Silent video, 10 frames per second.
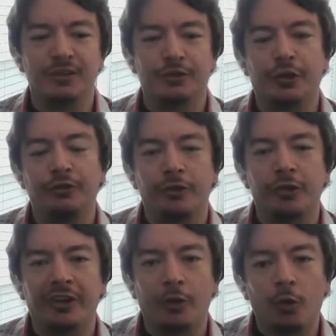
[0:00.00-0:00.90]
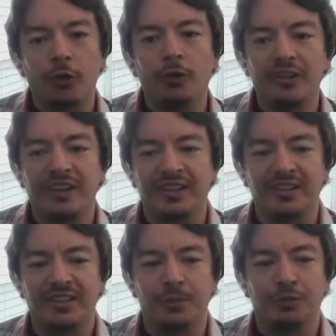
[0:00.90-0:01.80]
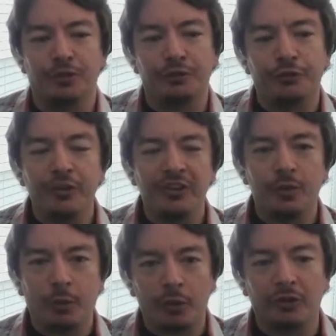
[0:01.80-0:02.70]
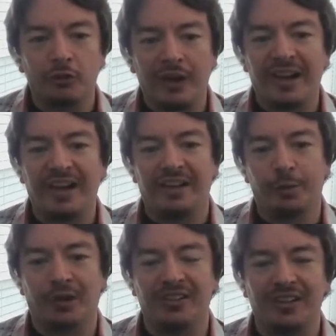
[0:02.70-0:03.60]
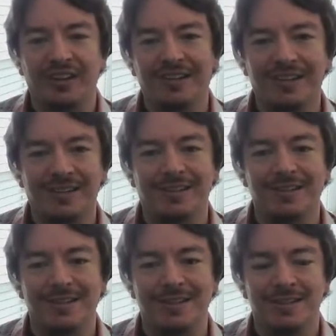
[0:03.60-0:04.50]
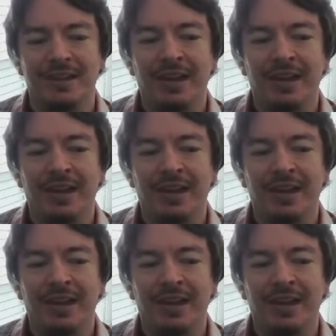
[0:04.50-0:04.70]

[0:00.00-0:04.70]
for converting Oracle Linux systems to fully supported Red Hat Enterprise Linux instances.